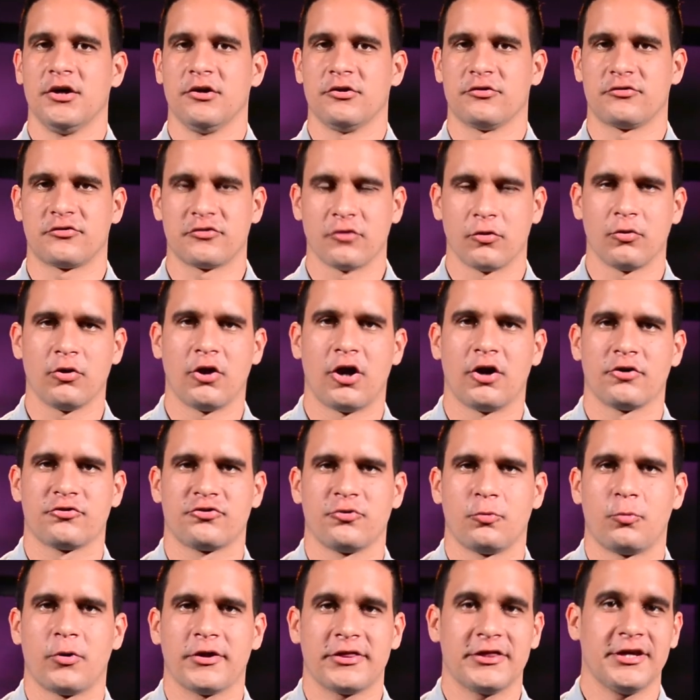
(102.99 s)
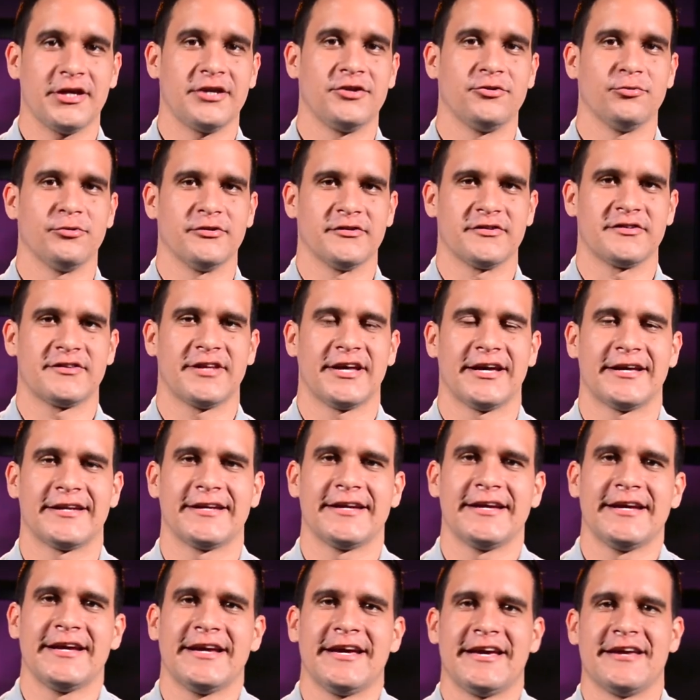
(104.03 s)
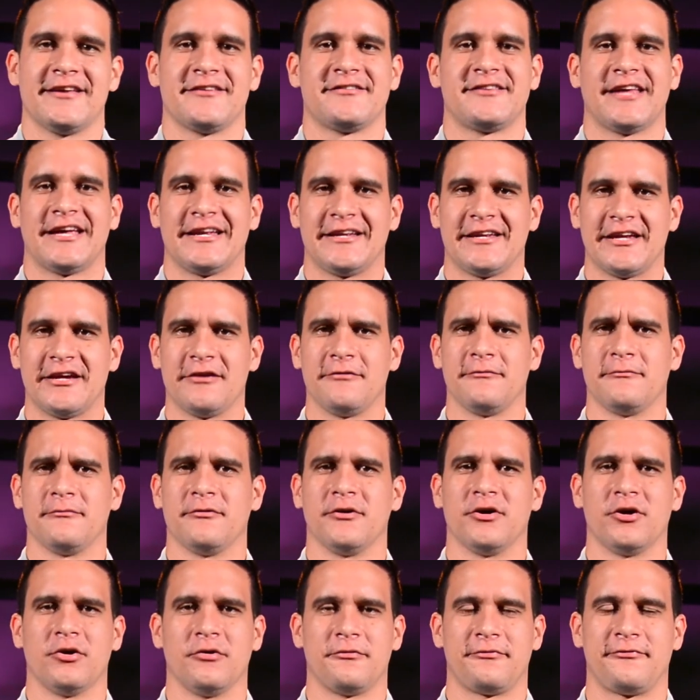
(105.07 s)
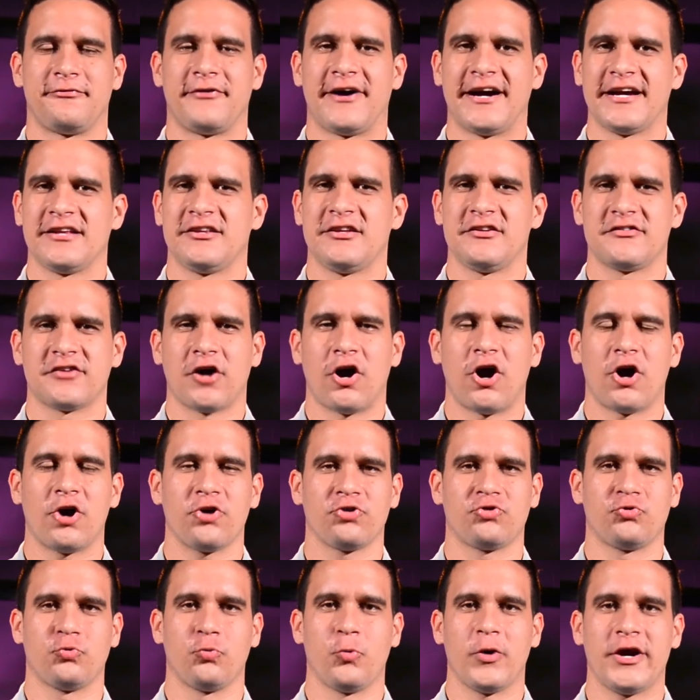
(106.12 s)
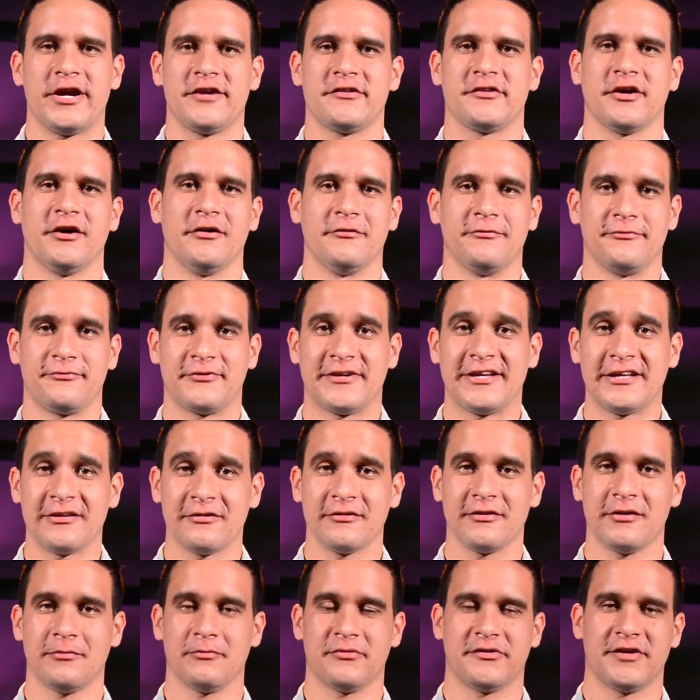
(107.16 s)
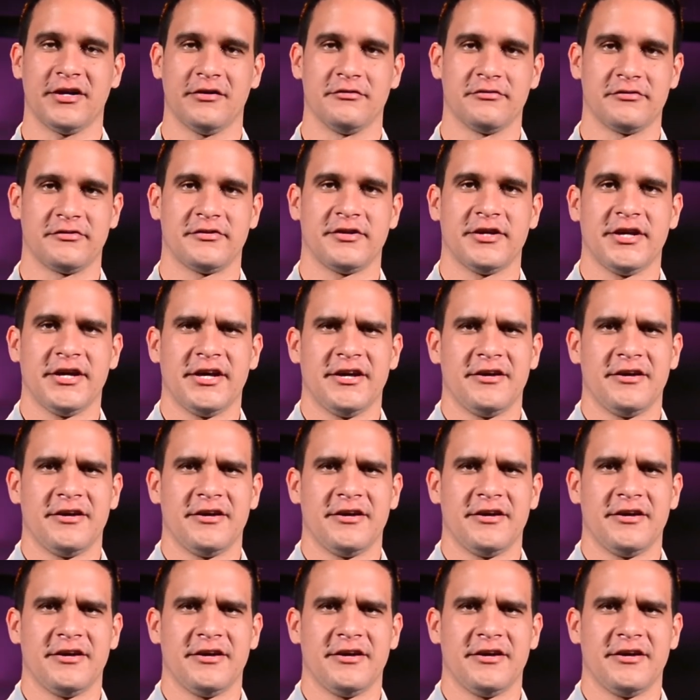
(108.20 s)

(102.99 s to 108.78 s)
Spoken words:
so long, so what they do instead is that they find these harsh ways of killing themselves,